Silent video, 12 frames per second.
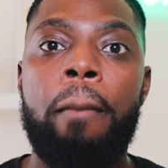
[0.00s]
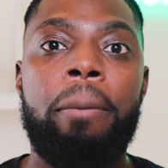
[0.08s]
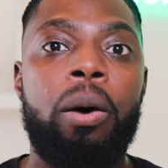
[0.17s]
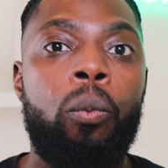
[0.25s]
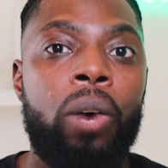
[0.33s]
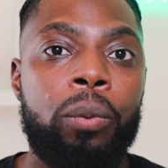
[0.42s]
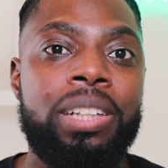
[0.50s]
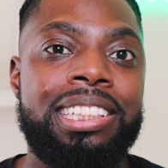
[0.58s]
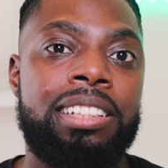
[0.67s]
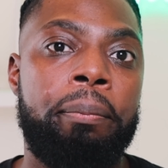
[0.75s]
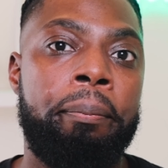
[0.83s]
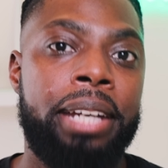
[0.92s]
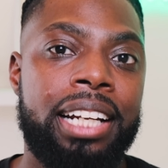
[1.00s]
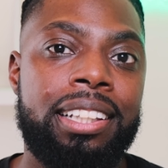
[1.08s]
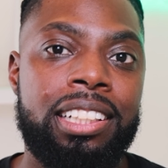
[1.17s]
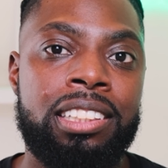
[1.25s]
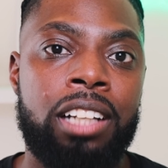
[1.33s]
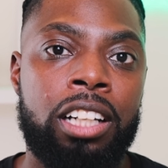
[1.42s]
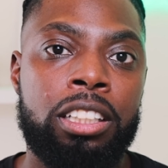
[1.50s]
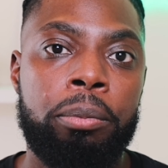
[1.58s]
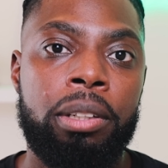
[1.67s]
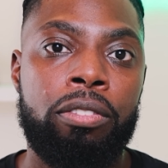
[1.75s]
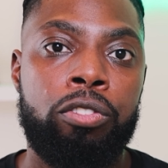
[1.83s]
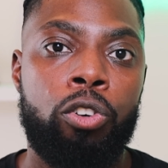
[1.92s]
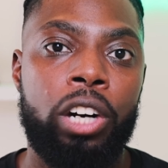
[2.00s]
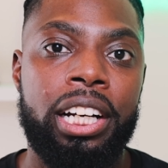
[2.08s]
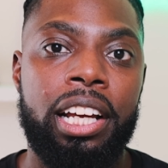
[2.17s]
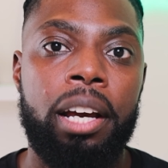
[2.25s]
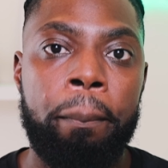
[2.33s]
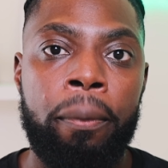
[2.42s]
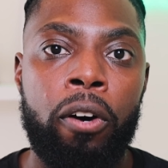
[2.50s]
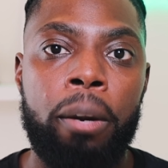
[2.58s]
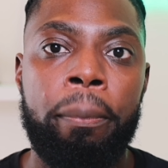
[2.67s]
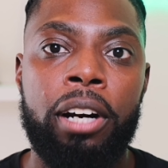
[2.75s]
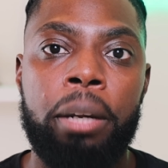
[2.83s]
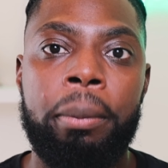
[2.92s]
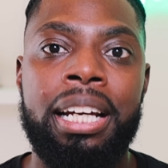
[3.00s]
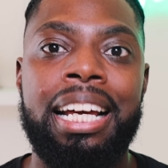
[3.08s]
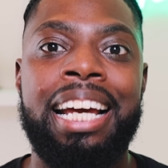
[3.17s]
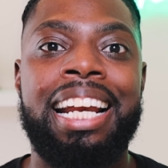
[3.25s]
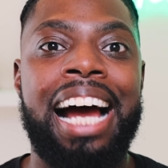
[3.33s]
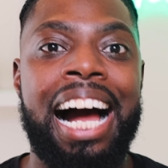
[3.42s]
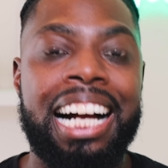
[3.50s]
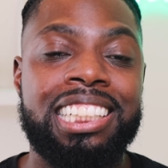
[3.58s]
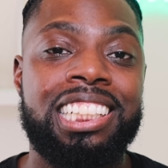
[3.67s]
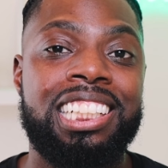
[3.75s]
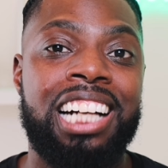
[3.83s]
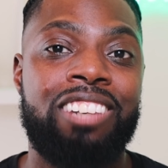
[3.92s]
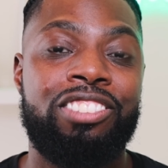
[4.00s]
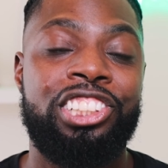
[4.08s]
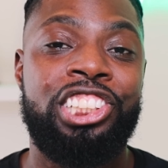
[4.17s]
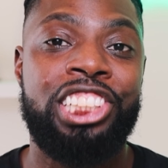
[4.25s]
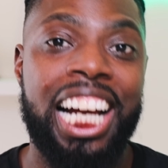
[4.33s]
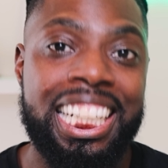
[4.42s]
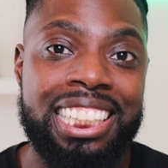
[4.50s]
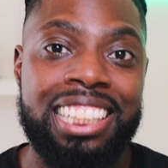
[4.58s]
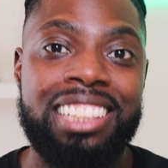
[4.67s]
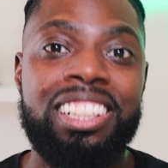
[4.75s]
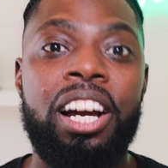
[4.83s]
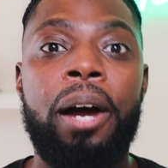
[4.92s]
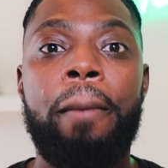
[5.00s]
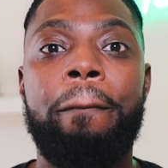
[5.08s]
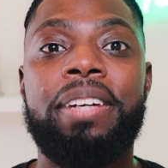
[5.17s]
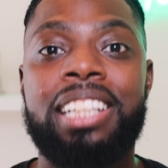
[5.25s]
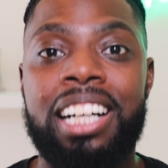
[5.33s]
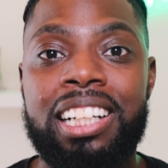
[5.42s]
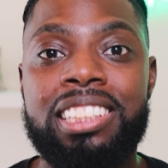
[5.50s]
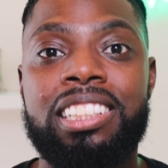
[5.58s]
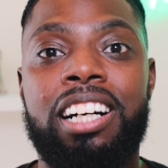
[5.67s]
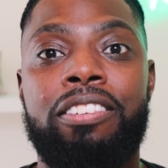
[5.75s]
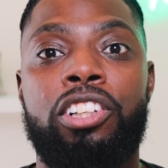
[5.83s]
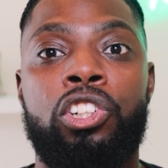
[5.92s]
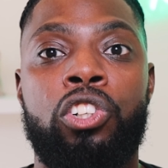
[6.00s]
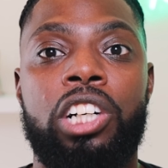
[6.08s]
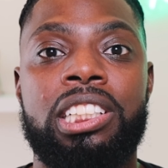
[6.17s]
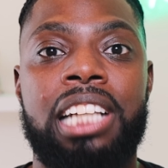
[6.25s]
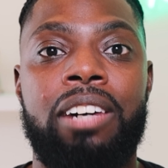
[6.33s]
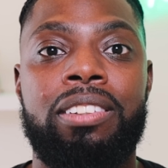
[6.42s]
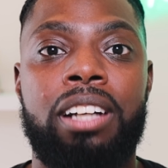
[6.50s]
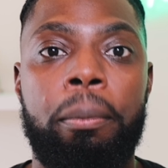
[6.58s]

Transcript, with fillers: But when we submitted this document for an import permit, it actually got rejected because of the crossed out